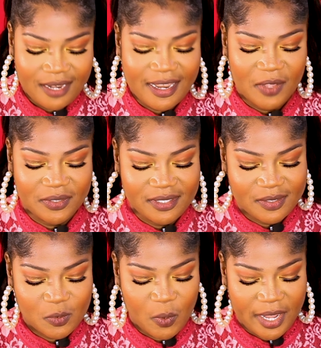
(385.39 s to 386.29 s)
Now, this
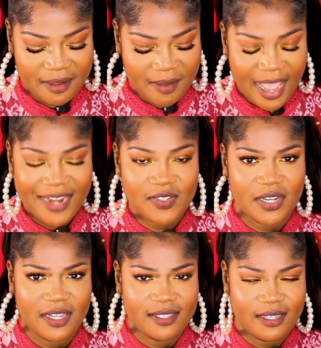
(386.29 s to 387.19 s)
is where I
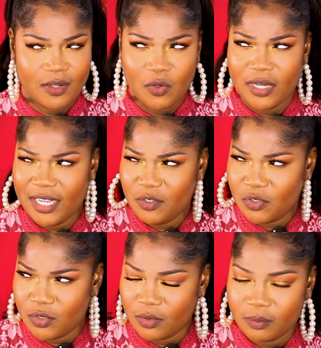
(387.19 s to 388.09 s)
started saying, God, are you
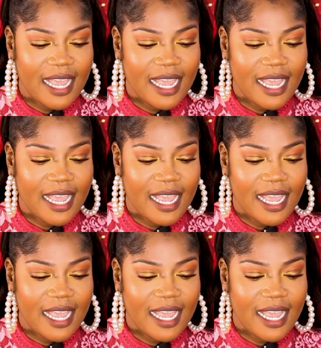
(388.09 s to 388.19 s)
sure?